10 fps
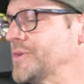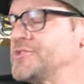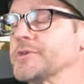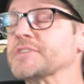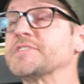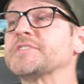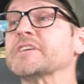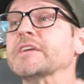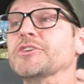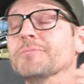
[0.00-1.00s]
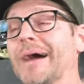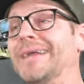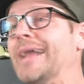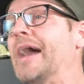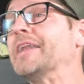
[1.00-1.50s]
So as you can see, you
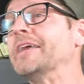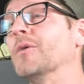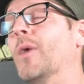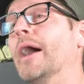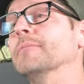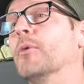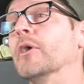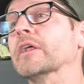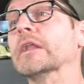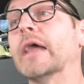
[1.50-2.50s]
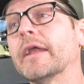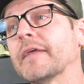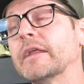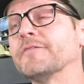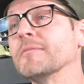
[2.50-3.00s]
might not need a wide board, and a lot of
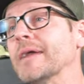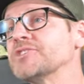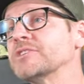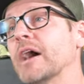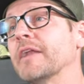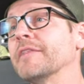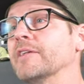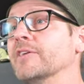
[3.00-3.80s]
that information out on the